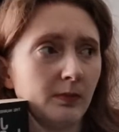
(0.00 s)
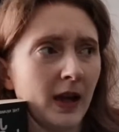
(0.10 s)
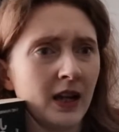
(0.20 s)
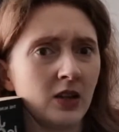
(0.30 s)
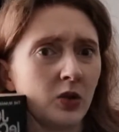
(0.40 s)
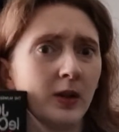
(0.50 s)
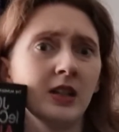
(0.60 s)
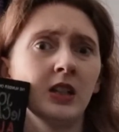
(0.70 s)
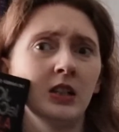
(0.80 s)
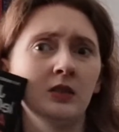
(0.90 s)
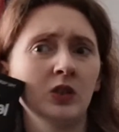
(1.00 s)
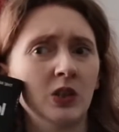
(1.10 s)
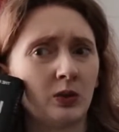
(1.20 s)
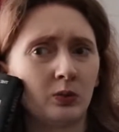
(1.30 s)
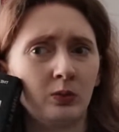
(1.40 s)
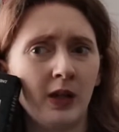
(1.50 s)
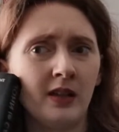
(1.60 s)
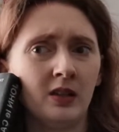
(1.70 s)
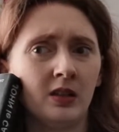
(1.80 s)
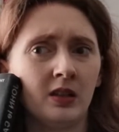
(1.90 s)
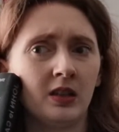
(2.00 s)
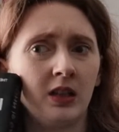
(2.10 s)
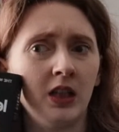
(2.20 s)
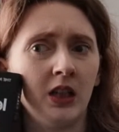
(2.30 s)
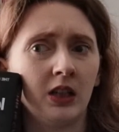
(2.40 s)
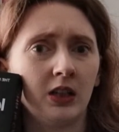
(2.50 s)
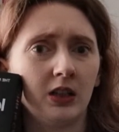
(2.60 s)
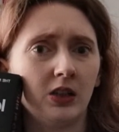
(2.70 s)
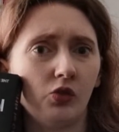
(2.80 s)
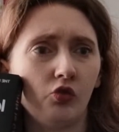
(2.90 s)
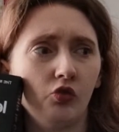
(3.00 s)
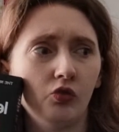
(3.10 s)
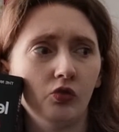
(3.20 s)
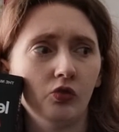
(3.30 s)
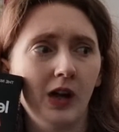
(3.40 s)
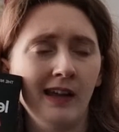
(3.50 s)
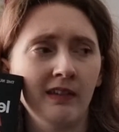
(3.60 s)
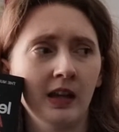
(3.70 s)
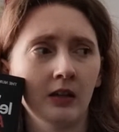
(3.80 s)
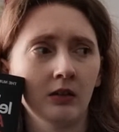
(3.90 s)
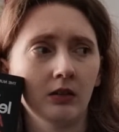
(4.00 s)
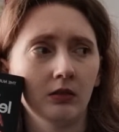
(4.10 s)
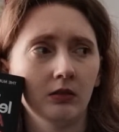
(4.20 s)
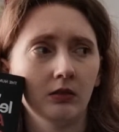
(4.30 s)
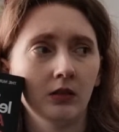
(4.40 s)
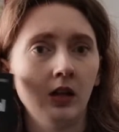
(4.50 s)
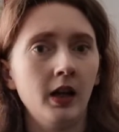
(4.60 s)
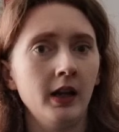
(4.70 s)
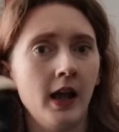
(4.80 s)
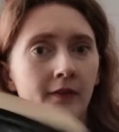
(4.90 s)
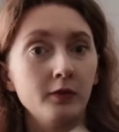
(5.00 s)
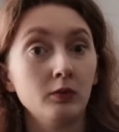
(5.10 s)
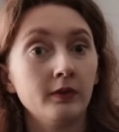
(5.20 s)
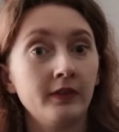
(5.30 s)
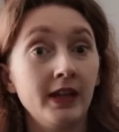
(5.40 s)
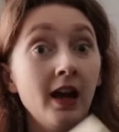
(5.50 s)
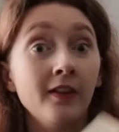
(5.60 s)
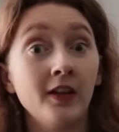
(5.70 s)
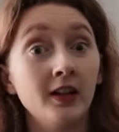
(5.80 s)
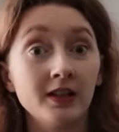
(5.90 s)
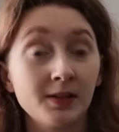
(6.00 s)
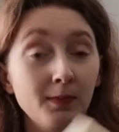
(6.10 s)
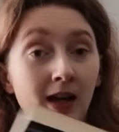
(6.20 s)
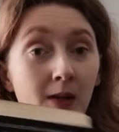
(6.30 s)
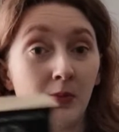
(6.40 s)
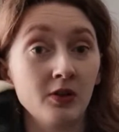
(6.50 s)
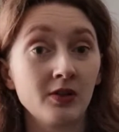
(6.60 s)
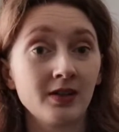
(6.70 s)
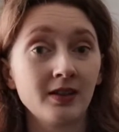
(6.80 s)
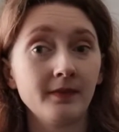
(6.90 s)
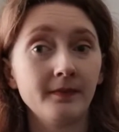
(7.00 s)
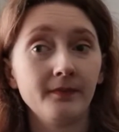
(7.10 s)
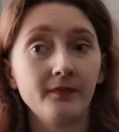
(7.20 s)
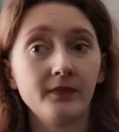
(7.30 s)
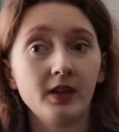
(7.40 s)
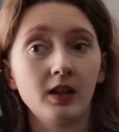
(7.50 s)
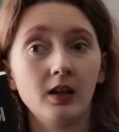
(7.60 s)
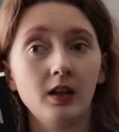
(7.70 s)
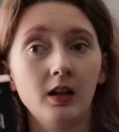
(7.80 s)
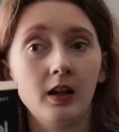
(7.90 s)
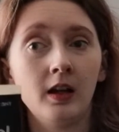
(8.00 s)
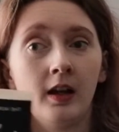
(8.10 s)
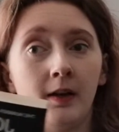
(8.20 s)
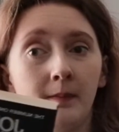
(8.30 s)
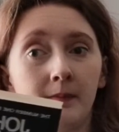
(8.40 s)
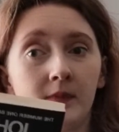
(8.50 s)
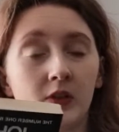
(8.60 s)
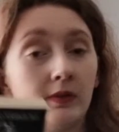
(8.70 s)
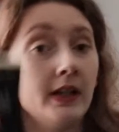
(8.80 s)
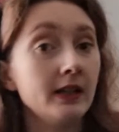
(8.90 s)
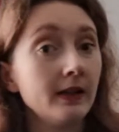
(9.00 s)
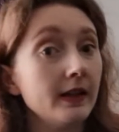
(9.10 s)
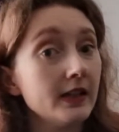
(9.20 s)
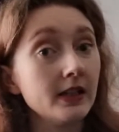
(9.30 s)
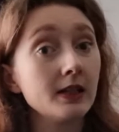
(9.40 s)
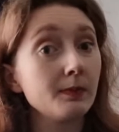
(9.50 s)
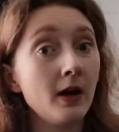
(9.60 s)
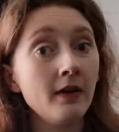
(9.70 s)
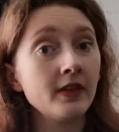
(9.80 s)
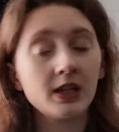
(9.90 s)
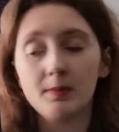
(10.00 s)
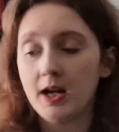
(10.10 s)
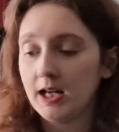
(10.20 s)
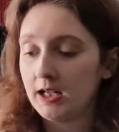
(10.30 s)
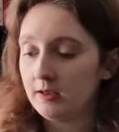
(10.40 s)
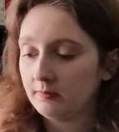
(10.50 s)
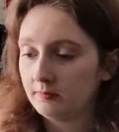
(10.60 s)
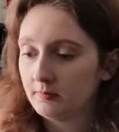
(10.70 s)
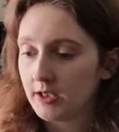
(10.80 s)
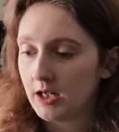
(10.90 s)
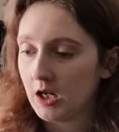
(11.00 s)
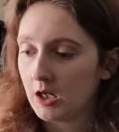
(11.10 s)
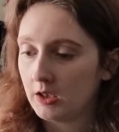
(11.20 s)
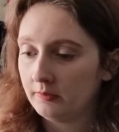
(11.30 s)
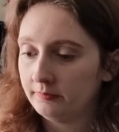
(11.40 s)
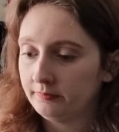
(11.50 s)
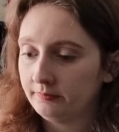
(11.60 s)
back in 2020, I think. And I have all of the other Smiley books to read. And this is part of the Smiley saga.